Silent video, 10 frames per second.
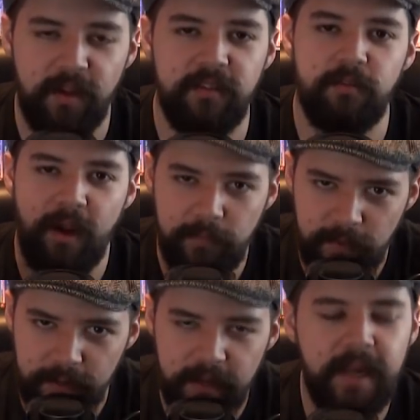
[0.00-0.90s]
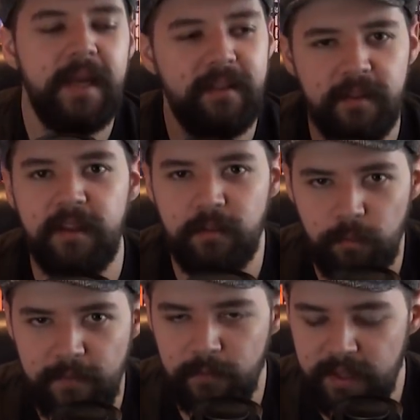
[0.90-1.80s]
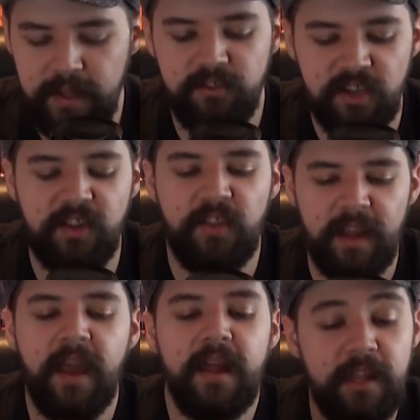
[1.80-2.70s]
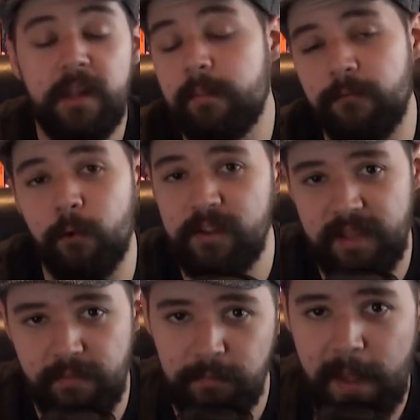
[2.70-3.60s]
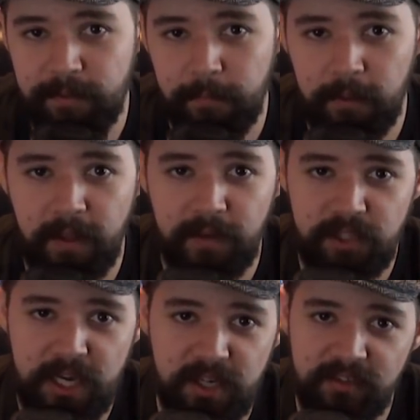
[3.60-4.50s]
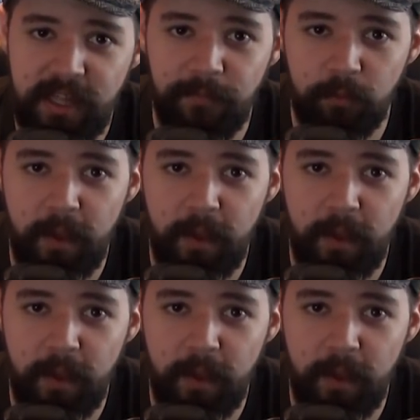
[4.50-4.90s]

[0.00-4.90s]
because his grandfather. It's just a thing. The number 47 pops up in a lot of JJ stuff as